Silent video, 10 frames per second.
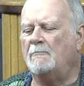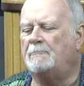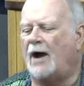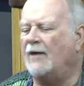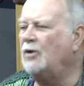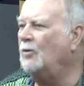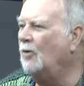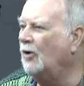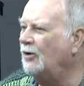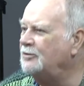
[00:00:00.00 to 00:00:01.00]
forth,
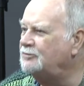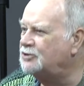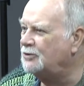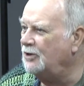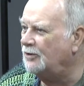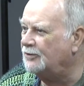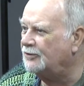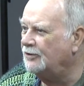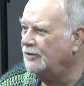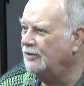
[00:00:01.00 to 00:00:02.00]
Pastor
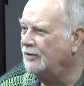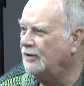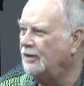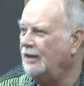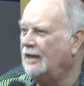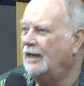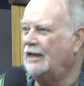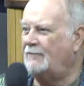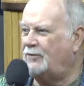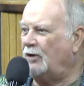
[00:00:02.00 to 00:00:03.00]
Kerry?
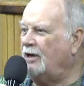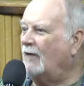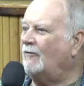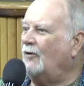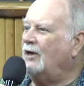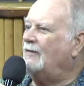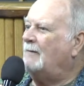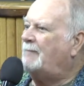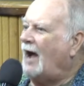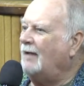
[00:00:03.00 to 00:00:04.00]
By
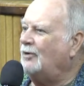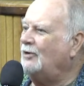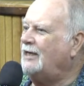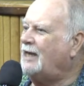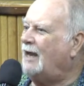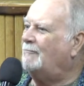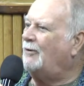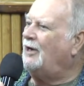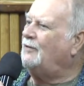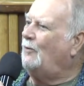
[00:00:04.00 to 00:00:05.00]
the word of
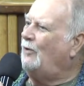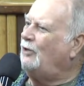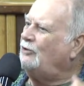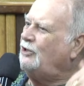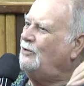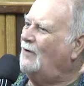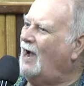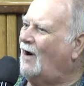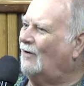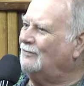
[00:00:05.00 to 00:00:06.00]
truth.
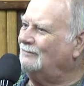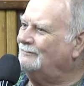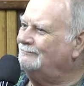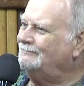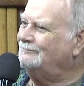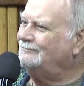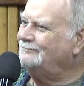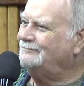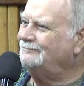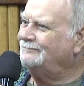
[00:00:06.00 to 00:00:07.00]
If you're never
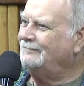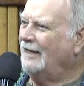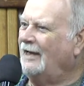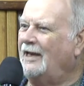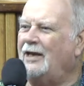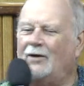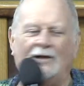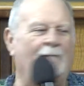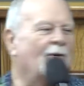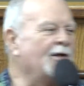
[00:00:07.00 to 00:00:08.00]
in the Bible, he
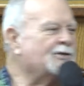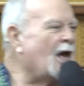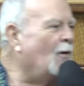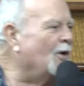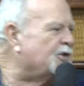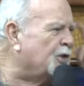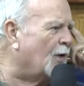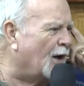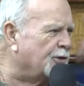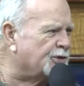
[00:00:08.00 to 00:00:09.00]
can't bring the real
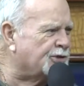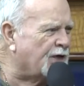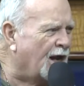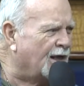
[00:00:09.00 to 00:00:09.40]
you out.